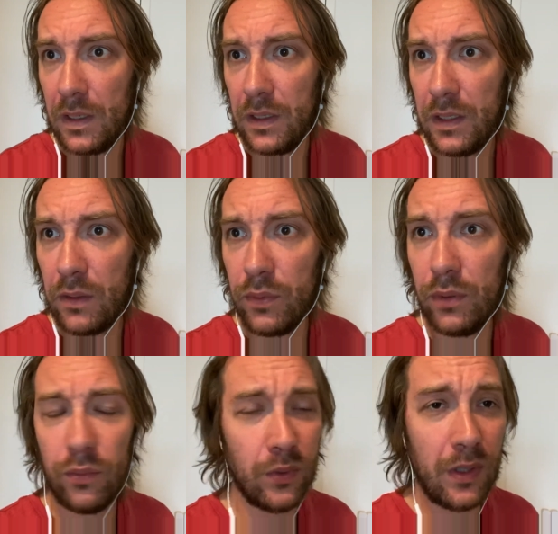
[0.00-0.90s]
you know we'll
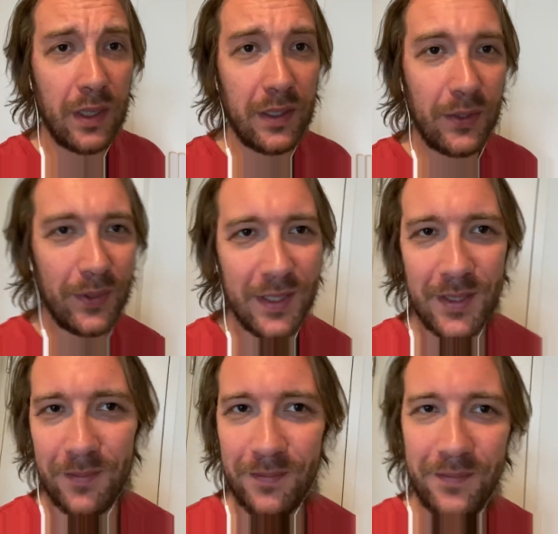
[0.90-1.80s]
we'll all get through
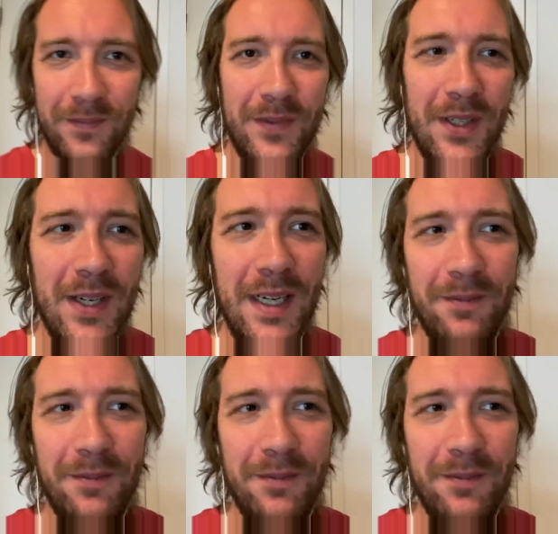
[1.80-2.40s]
this. All right.